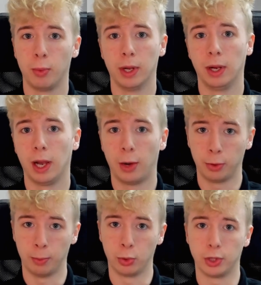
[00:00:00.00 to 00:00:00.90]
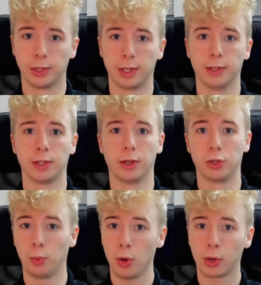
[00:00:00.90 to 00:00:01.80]
will allow the motion sensor
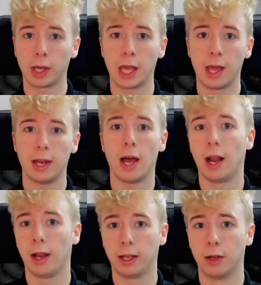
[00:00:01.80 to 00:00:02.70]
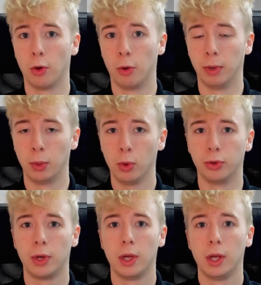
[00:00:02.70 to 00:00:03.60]
to work again like it normally
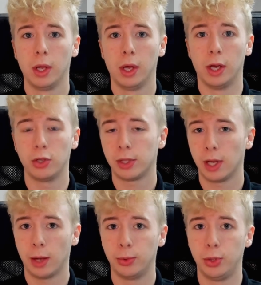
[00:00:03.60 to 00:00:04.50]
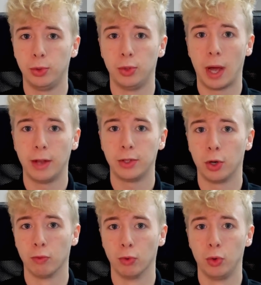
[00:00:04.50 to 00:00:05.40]
would. It just allows you to enter
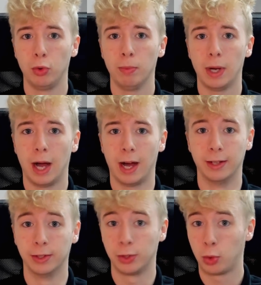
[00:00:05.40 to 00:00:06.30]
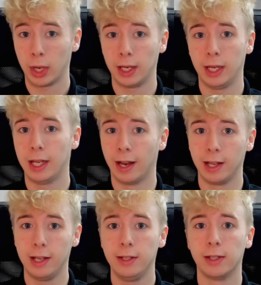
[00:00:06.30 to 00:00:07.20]
a room and quickly and
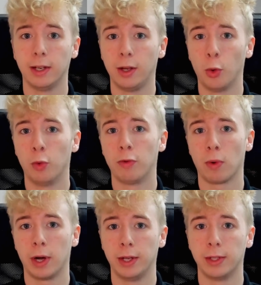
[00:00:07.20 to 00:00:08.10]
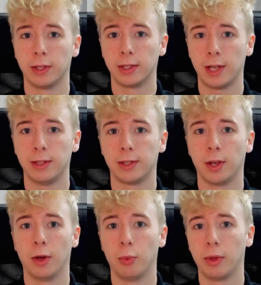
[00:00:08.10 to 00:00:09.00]
easily override the
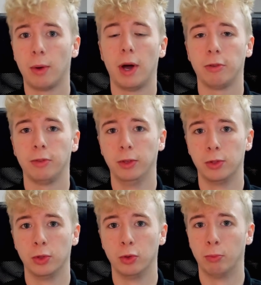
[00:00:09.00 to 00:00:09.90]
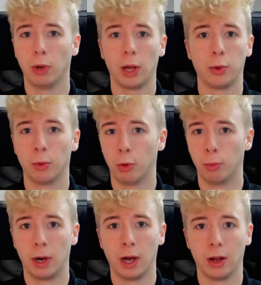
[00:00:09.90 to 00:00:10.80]
sensor without having to pull out your
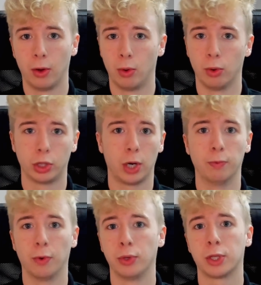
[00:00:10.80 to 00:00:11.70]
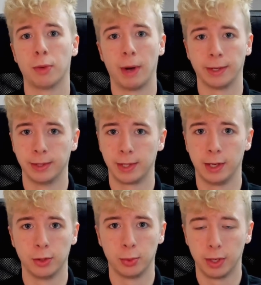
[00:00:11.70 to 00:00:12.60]
mobile or shout voice commands
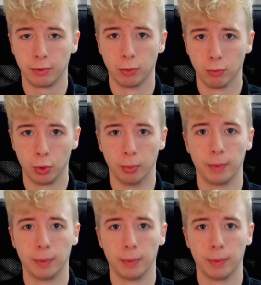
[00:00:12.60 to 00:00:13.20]
into a different room.